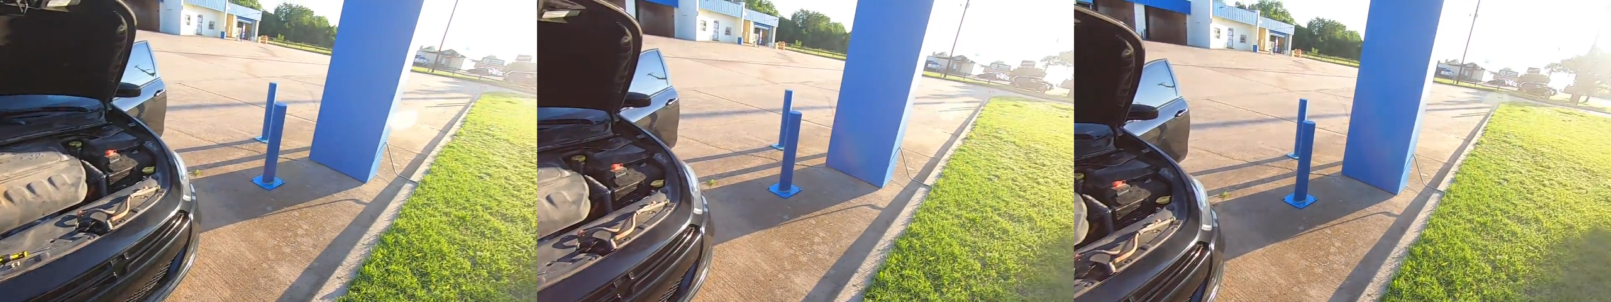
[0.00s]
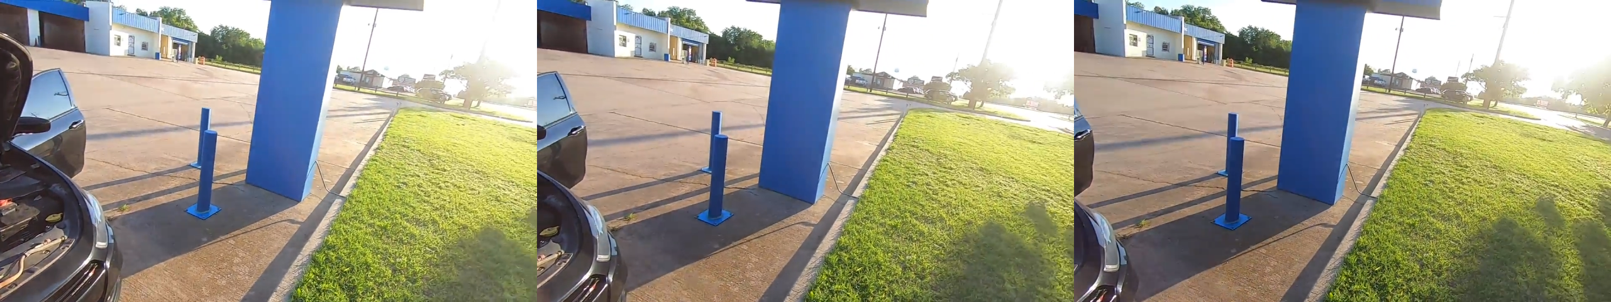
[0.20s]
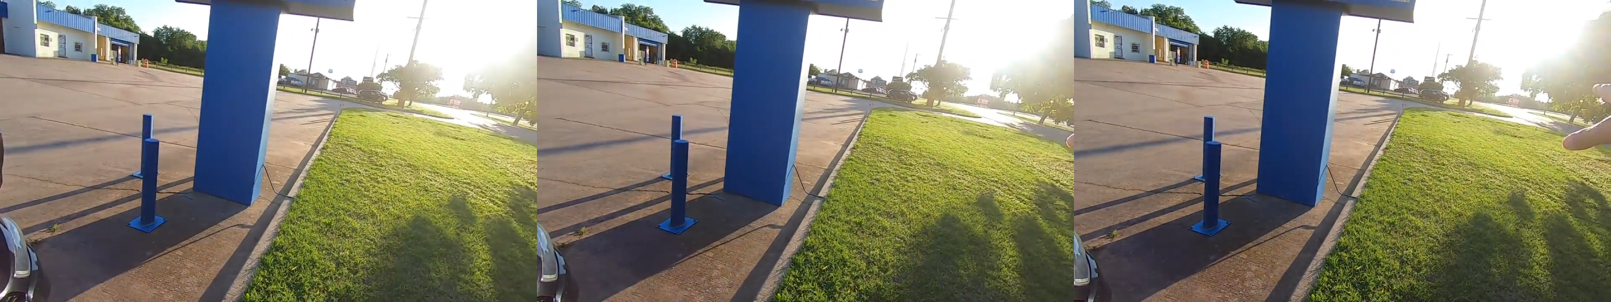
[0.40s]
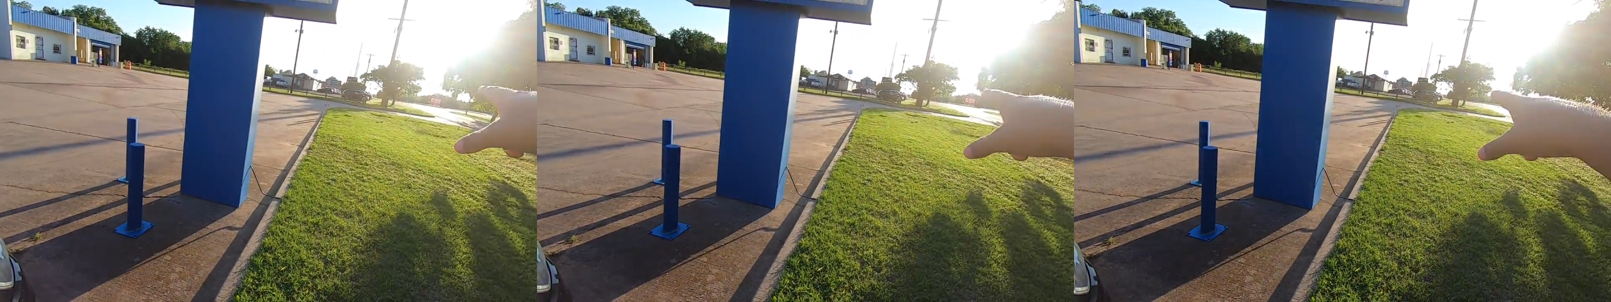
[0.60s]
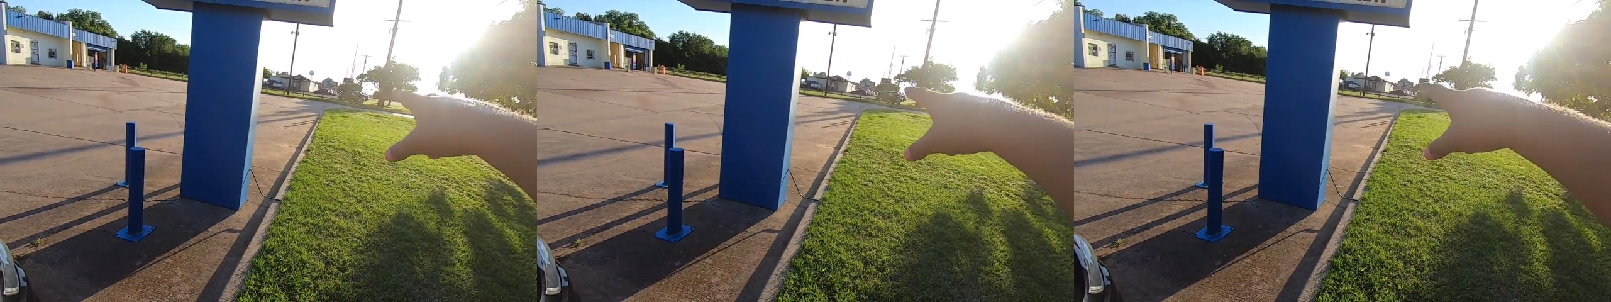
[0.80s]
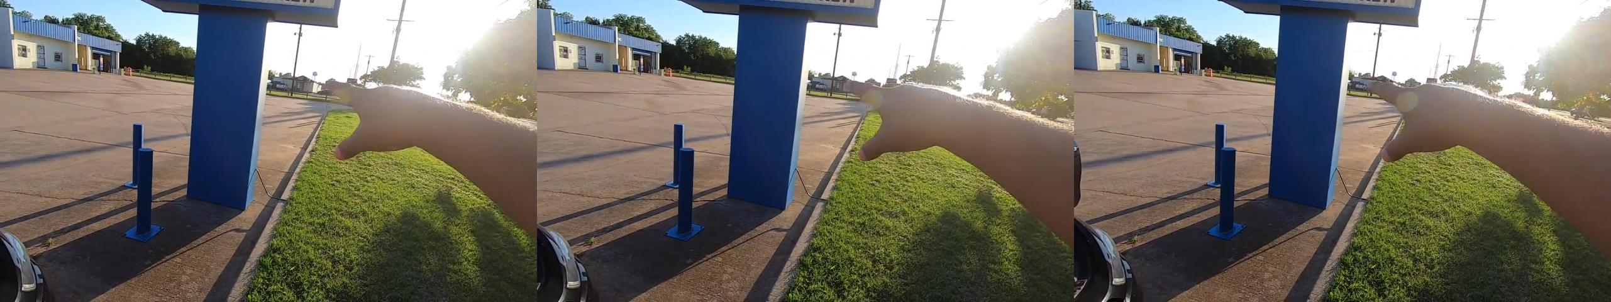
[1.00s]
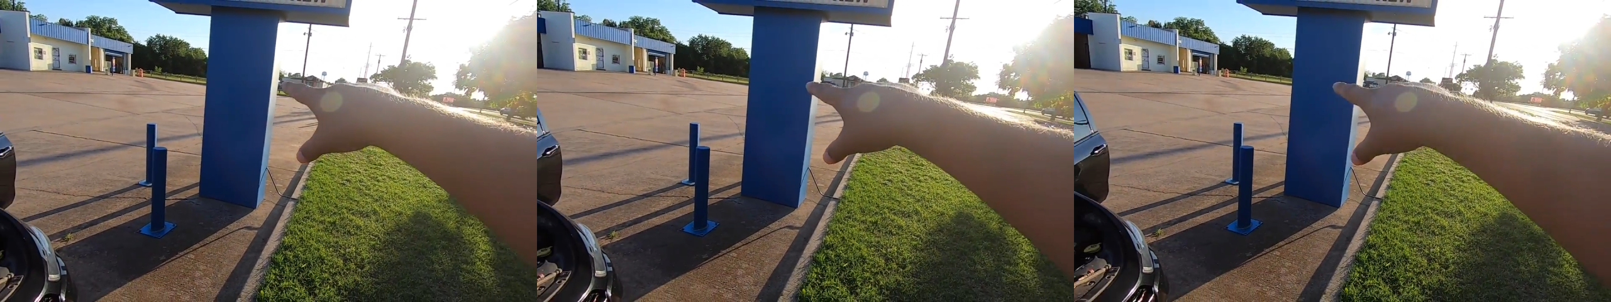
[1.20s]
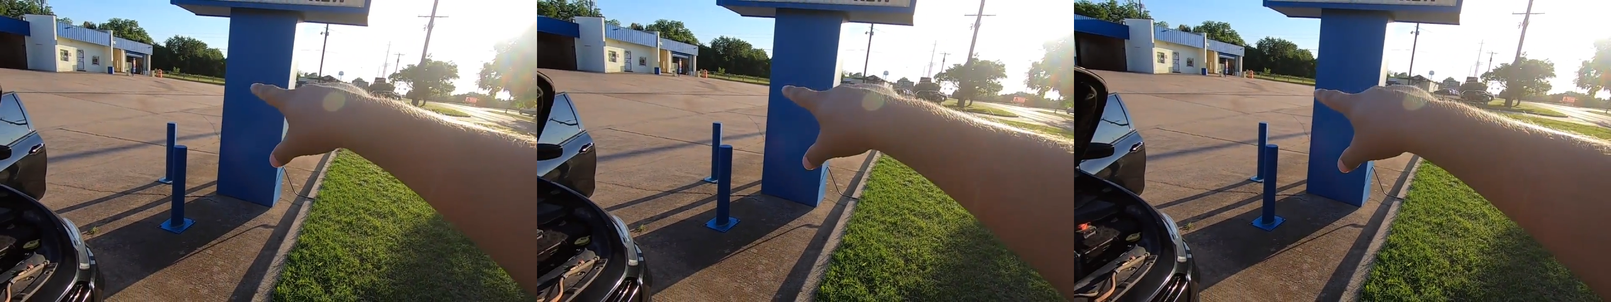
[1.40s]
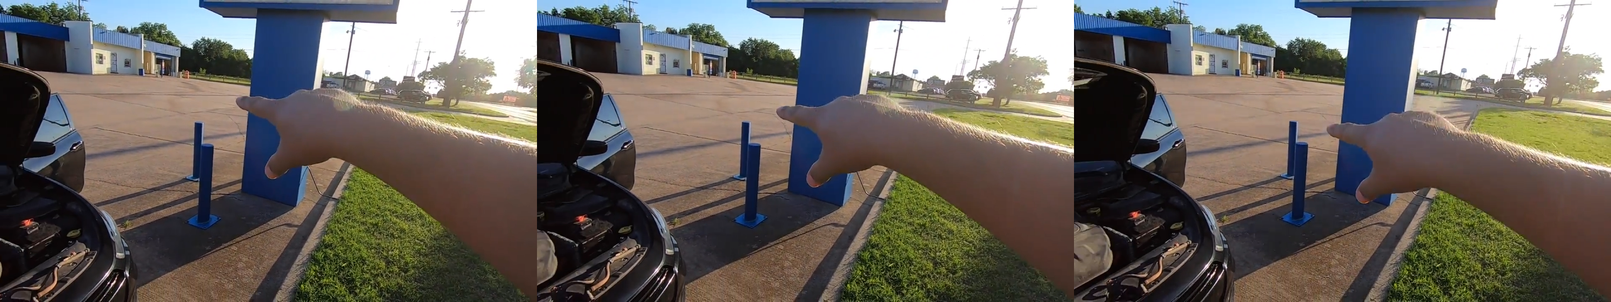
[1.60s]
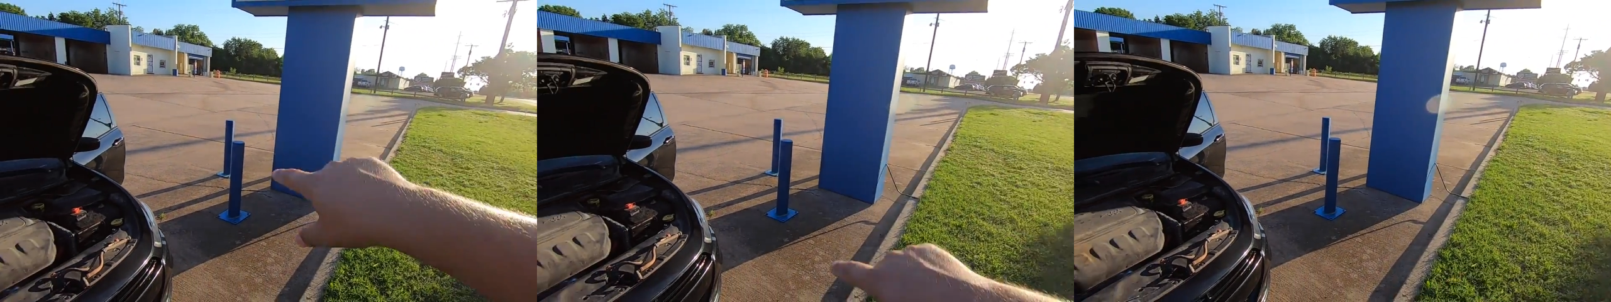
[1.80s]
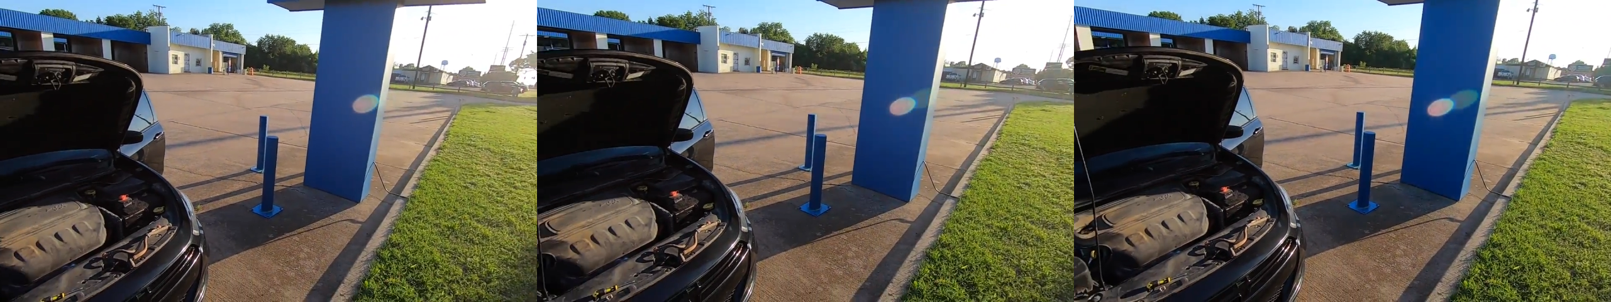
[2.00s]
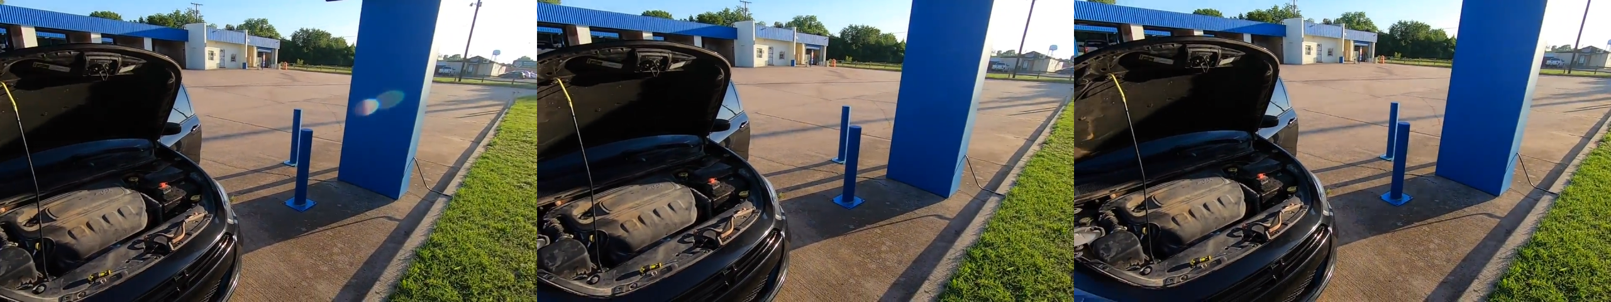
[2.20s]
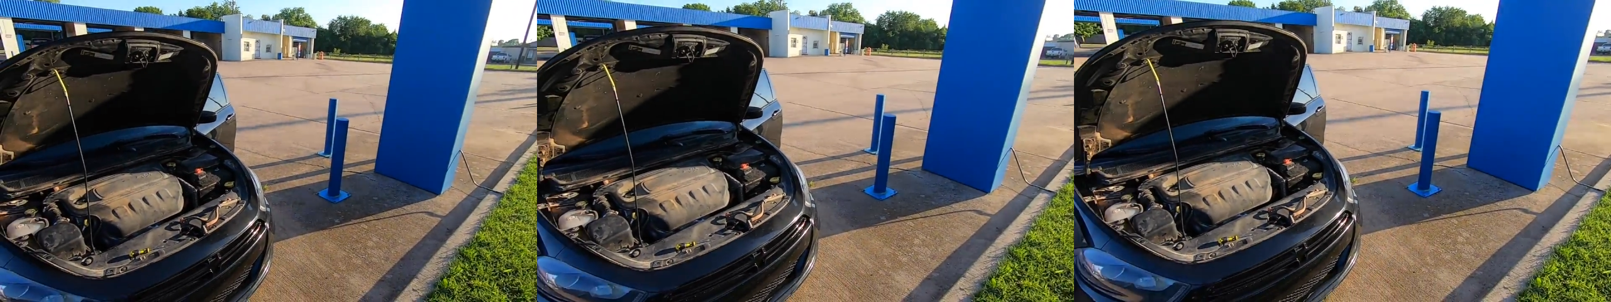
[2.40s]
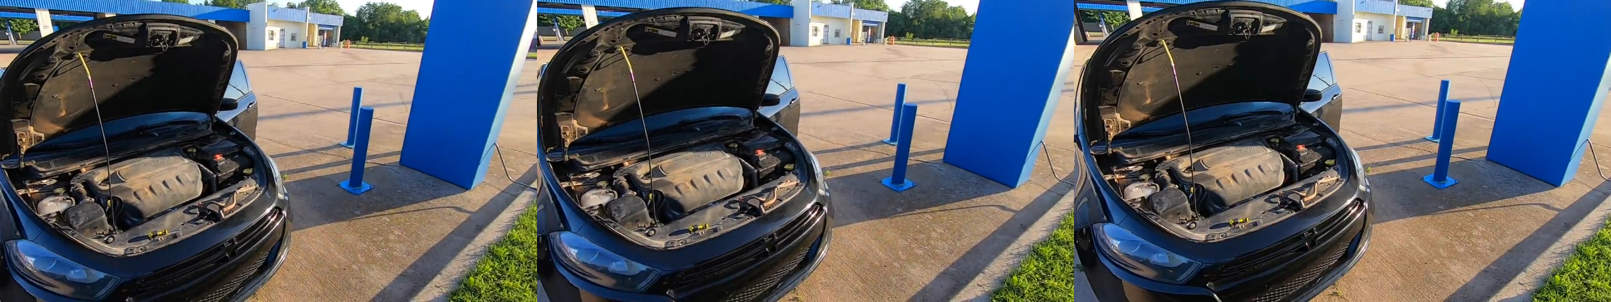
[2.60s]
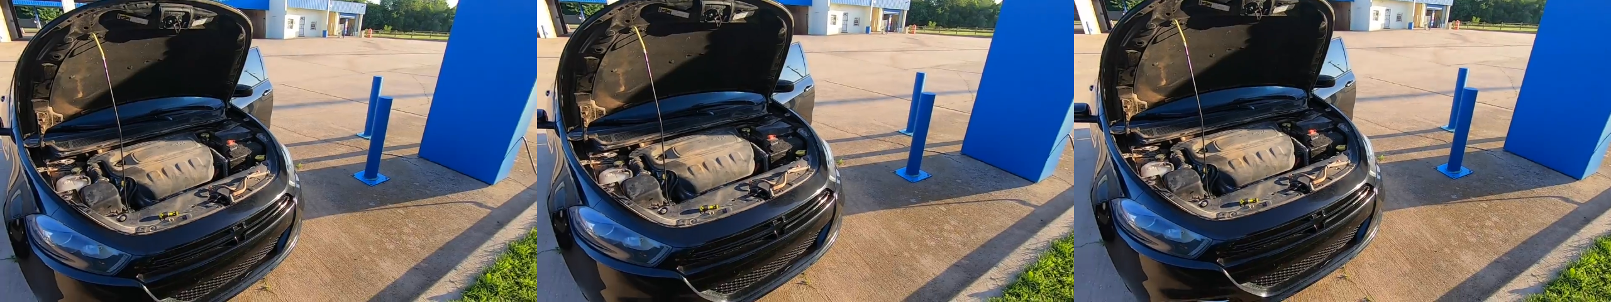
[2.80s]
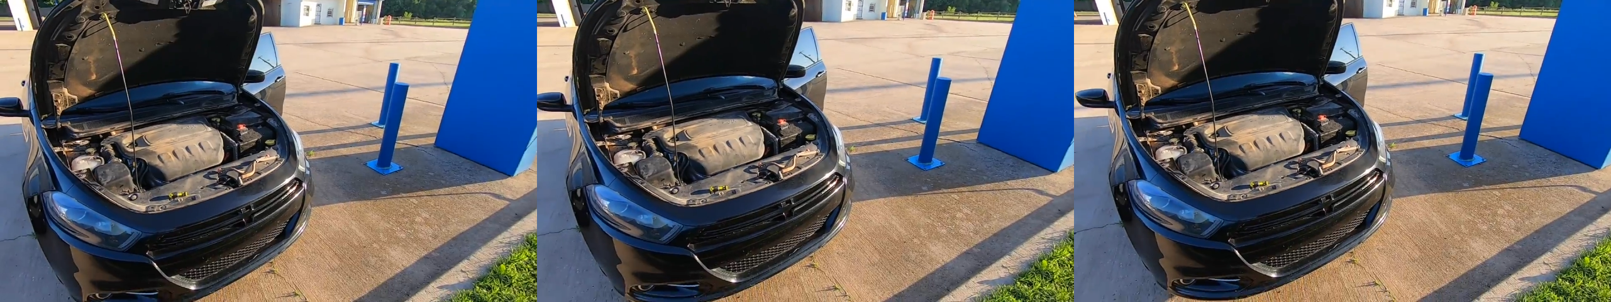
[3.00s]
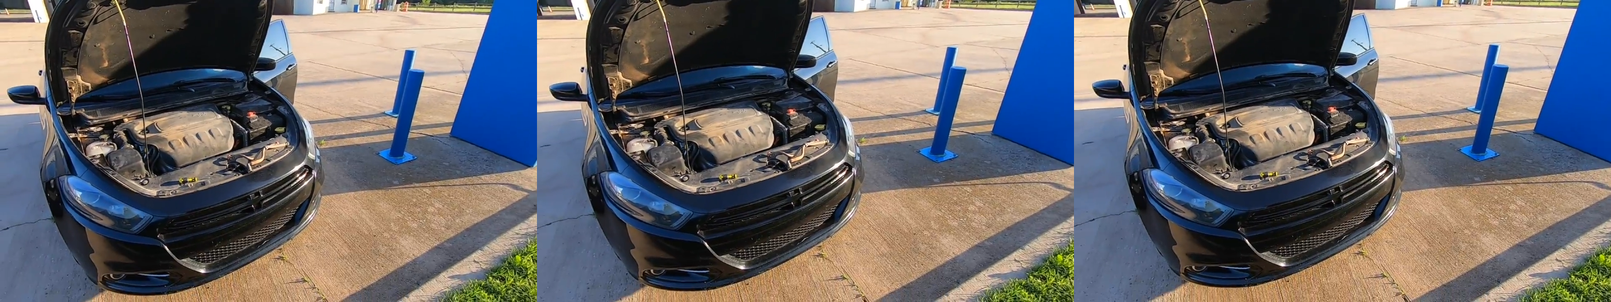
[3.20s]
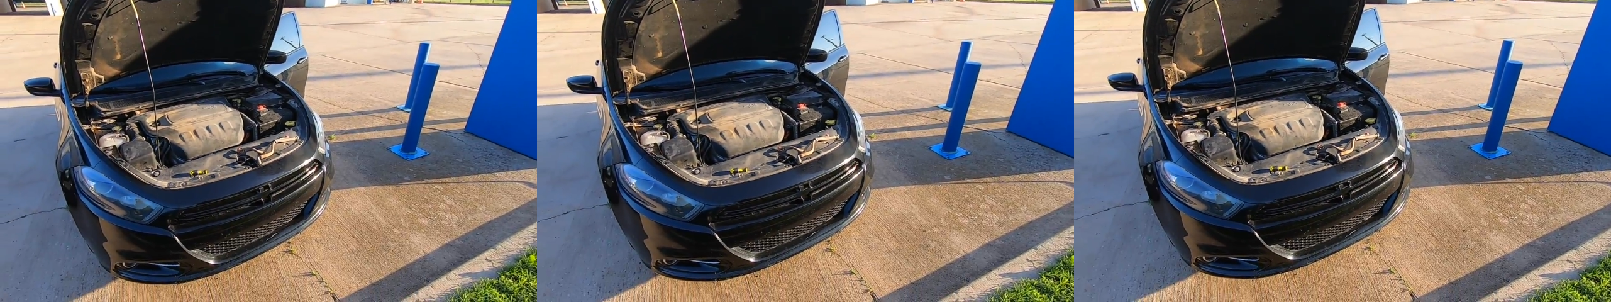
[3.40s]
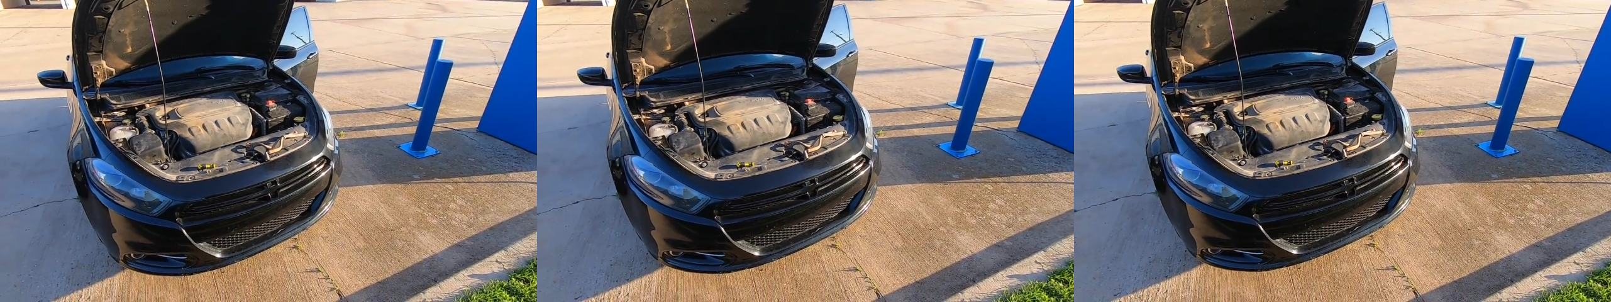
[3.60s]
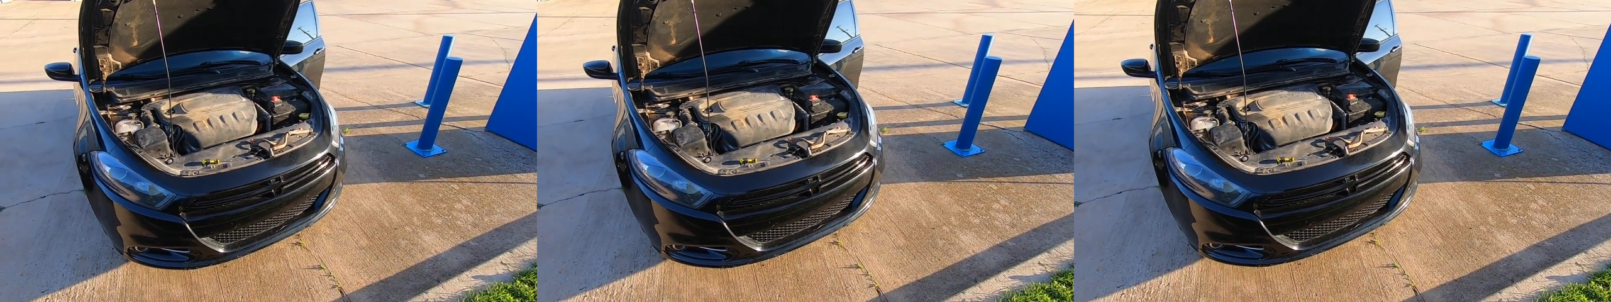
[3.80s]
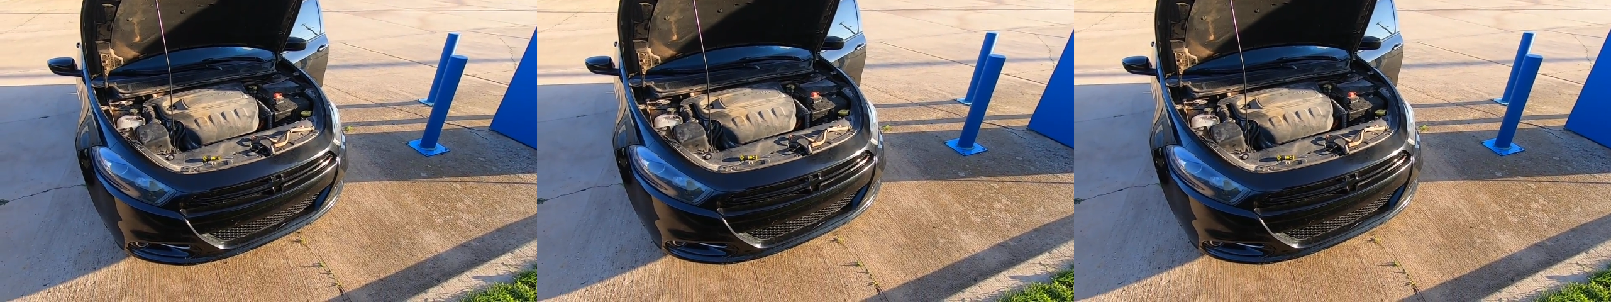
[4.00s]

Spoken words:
Nobody's mouth can be seen.